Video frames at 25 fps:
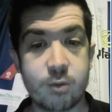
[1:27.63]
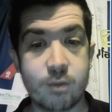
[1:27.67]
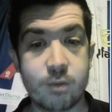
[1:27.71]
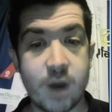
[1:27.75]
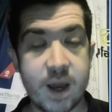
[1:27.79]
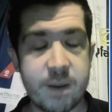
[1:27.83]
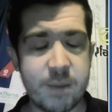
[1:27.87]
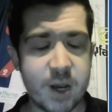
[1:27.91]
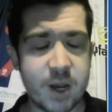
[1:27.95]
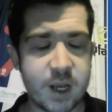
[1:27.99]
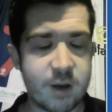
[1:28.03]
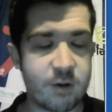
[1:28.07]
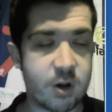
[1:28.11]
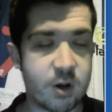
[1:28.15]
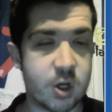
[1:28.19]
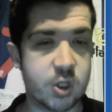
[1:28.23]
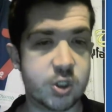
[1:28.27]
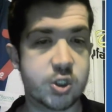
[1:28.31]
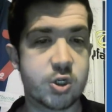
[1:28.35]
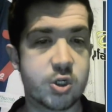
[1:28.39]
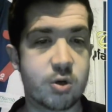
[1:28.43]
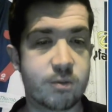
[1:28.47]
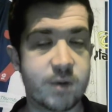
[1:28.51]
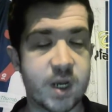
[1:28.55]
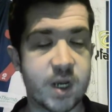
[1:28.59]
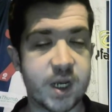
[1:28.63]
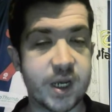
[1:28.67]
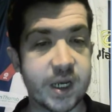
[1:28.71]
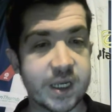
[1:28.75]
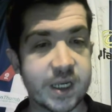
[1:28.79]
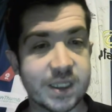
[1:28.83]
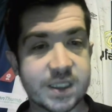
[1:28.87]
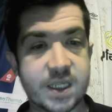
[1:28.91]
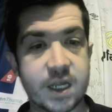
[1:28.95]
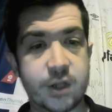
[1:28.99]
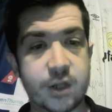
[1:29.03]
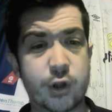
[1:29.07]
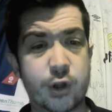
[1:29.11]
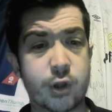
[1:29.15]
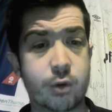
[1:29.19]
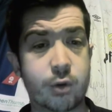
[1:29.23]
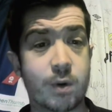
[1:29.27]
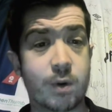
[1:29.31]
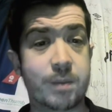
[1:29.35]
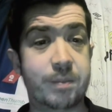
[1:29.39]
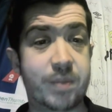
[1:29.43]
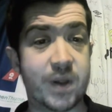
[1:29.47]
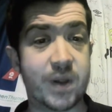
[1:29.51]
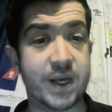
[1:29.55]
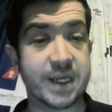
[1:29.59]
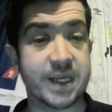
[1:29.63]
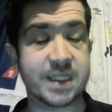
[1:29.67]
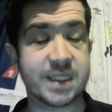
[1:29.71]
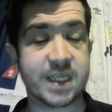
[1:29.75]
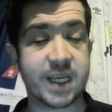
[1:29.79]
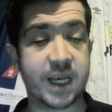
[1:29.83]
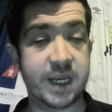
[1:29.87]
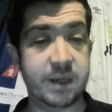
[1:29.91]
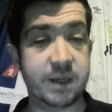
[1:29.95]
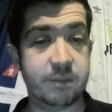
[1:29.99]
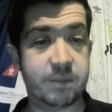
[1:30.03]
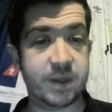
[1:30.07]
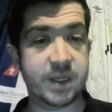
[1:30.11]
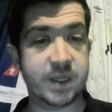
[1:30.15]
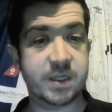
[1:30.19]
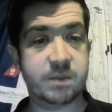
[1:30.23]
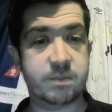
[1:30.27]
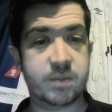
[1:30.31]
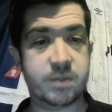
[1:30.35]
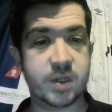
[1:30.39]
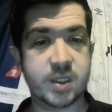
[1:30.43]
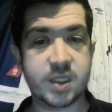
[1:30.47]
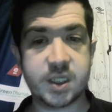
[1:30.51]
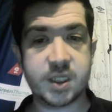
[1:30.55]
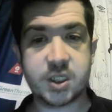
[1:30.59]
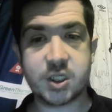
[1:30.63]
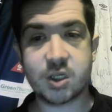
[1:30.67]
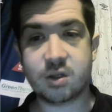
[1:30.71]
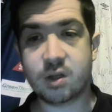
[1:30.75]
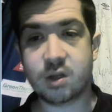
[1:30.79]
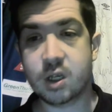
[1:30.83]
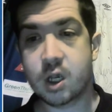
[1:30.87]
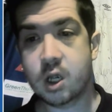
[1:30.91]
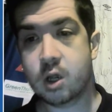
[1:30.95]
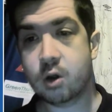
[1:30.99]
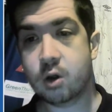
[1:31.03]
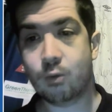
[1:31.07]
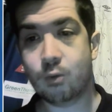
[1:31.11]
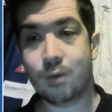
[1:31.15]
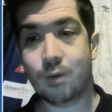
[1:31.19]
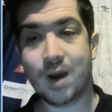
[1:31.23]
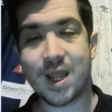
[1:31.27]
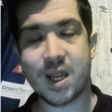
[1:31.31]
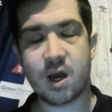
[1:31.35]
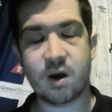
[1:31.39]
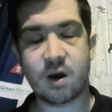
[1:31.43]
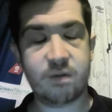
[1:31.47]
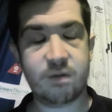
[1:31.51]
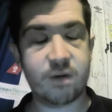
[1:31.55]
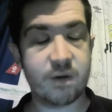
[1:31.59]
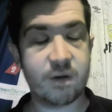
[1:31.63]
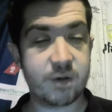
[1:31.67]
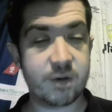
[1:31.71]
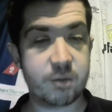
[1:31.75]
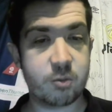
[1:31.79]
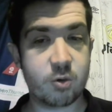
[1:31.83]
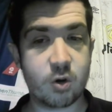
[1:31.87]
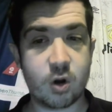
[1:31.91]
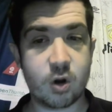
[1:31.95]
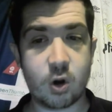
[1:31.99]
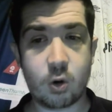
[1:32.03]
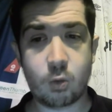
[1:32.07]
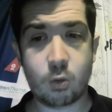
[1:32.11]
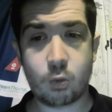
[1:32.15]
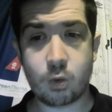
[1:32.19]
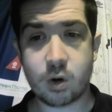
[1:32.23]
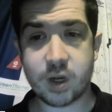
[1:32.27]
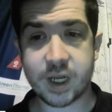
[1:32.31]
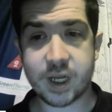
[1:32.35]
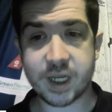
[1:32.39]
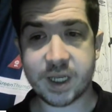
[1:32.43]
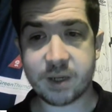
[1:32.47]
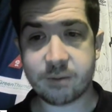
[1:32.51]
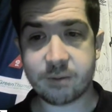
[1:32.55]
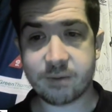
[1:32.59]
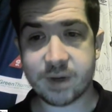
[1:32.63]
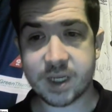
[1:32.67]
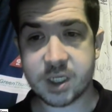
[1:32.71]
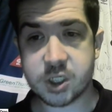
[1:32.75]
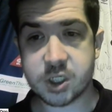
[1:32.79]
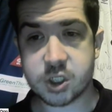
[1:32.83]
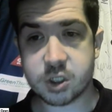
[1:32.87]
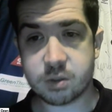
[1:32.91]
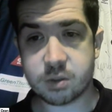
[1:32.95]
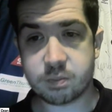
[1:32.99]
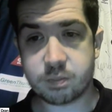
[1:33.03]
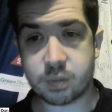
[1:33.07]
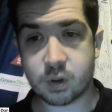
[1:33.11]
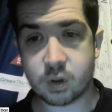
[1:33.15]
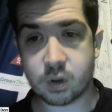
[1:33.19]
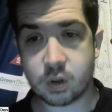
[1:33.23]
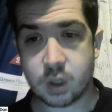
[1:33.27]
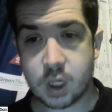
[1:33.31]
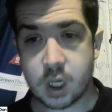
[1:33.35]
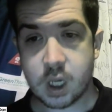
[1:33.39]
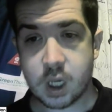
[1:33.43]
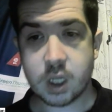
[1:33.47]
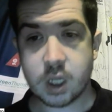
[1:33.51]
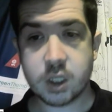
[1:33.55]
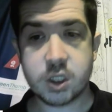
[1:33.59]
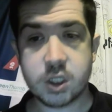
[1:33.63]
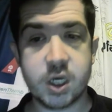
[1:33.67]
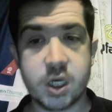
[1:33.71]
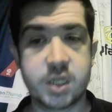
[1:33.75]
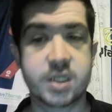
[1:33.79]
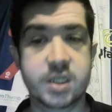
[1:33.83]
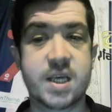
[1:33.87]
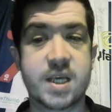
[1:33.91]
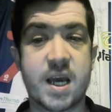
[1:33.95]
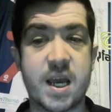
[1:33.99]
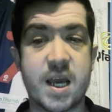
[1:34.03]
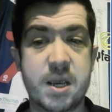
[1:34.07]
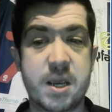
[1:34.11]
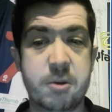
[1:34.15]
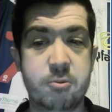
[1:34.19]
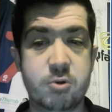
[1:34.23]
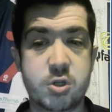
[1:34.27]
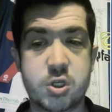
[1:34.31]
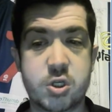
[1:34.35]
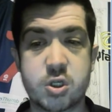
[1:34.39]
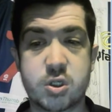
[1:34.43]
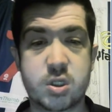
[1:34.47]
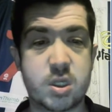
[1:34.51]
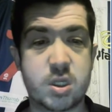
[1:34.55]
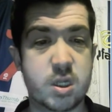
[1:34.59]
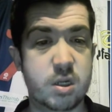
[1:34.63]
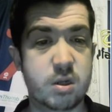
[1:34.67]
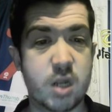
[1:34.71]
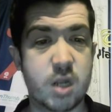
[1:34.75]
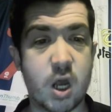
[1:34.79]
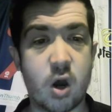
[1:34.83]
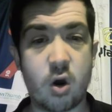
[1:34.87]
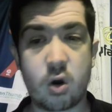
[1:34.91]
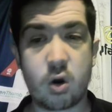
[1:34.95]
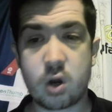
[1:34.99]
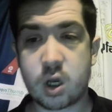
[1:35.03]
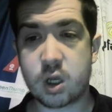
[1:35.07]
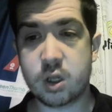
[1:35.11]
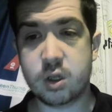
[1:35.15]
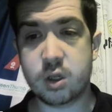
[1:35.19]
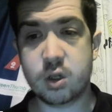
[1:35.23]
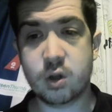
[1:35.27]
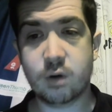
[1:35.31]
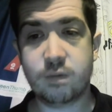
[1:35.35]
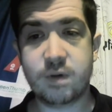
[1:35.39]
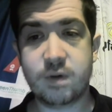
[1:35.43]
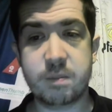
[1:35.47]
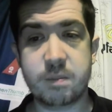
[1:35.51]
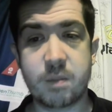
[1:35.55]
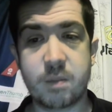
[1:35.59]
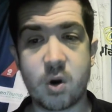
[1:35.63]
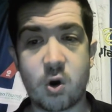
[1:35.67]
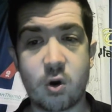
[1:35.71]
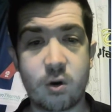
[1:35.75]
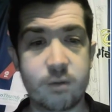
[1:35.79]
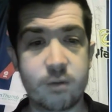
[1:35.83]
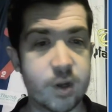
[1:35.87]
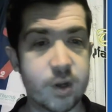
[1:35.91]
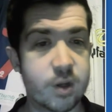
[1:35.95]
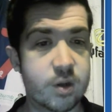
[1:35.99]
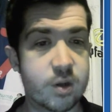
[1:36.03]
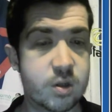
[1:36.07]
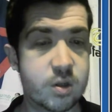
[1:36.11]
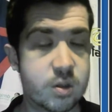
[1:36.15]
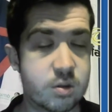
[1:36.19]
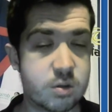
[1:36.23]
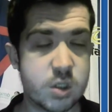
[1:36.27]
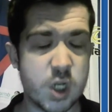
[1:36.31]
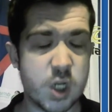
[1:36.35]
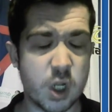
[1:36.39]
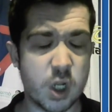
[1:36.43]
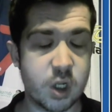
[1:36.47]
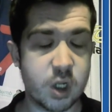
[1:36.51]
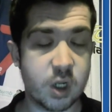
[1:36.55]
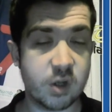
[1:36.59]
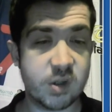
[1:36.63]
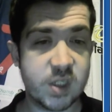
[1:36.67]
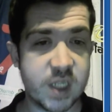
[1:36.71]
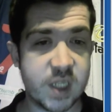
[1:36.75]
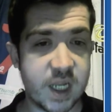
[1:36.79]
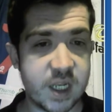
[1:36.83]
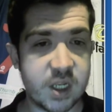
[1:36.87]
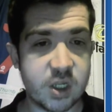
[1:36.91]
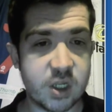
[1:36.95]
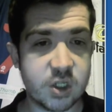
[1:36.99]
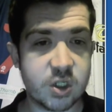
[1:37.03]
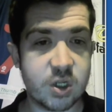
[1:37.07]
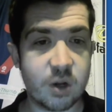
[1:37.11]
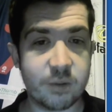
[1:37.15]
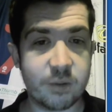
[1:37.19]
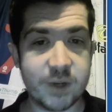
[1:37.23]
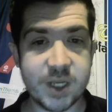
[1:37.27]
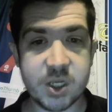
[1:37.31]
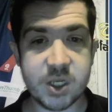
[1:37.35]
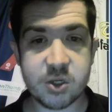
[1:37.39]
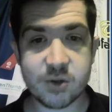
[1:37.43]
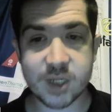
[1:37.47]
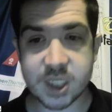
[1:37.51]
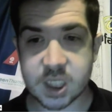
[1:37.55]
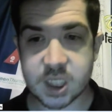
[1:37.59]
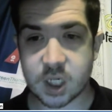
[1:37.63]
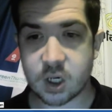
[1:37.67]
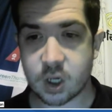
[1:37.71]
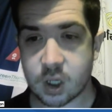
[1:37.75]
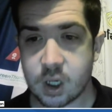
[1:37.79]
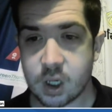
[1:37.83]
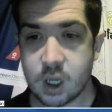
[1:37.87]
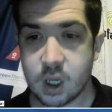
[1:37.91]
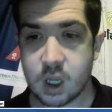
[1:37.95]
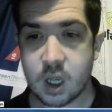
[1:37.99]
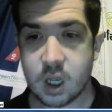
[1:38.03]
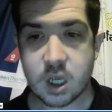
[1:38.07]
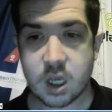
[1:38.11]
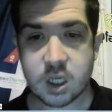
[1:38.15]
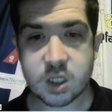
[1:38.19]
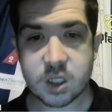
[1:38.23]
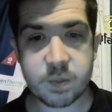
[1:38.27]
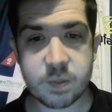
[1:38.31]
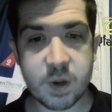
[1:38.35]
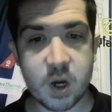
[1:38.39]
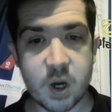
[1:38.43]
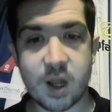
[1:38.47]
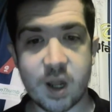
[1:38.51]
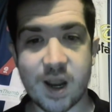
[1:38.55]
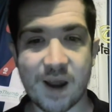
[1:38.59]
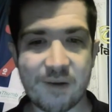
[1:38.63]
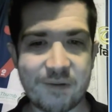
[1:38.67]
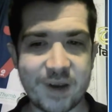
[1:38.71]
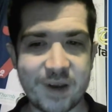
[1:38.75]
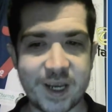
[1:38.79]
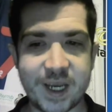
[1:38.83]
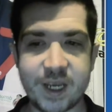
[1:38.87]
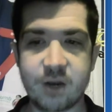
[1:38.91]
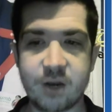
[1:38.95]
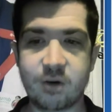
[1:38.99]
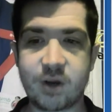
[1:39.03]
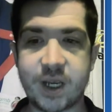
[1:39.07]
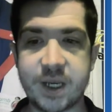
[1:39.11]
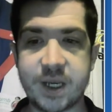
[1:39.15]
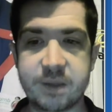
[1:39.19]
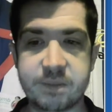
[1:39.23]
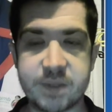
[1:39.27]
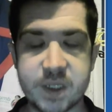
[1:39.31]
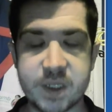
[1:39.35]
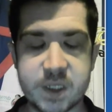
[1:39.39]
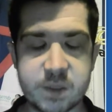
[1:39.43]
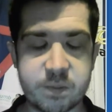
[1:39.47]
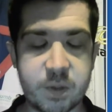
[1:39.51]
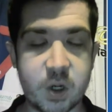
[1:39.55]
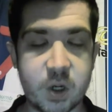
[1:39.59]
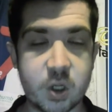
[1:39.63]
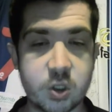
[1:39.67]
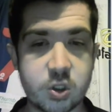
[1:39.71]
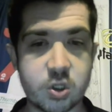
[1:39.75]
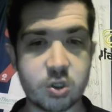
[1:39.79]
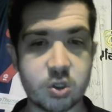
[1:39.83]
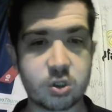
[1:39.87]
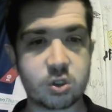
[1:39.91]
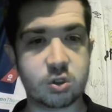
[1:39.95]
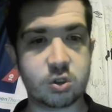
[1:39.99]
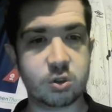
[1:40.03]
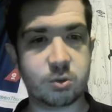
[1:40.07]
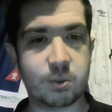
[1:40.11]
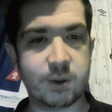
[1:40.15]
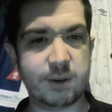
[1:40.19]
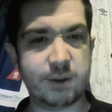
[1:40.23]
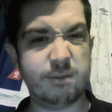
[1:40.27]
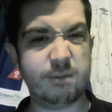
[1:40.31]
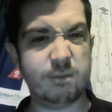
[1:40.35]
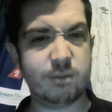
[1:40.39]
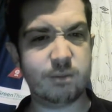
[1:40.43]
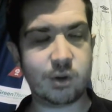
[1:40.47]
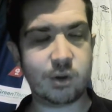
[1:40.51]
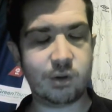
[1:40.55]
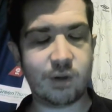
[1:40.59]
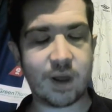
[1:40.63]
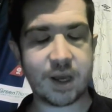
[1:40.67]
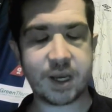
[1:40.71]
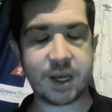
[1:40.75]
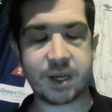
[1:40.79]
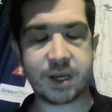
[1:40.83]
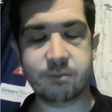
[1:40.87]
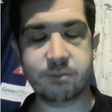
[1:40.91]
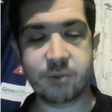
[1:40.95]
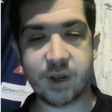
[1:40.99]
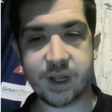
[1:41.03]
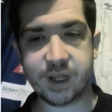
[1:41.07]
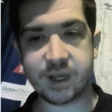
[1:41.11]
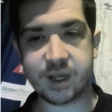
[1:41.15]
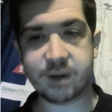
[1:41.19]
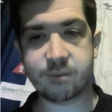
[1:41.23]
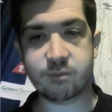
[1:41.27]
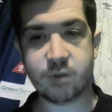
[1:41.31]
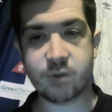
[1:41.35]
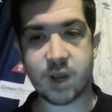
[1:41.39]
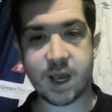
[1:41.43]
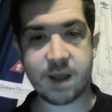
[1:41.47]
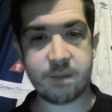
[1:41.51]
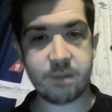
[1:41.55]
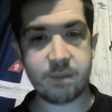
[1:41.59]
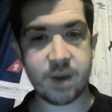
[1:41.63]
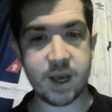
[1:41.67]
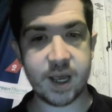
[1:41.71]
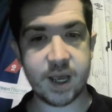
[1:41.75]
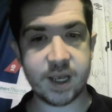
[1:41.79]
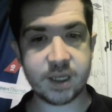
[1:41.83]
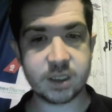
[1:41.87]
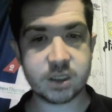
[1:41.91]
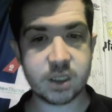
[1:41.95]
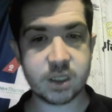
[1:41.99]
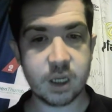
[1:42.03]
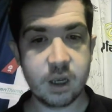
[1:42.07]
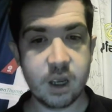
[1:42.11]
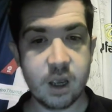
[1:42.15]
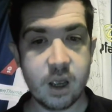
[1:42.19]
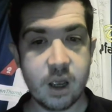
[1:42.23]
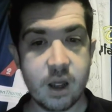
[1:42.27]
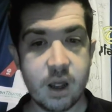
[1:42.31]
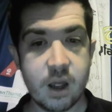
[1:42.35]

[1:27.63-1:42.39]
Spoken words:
Right back, I've gone Joe Renke. Still the one player to keep his position. Went off, I think we're all worried he were injured, but turns out it was just a knock and nothing more. And John Doe said there's no injury, so spot on. I think he'll keep his spot just because we're lacking really in right backs.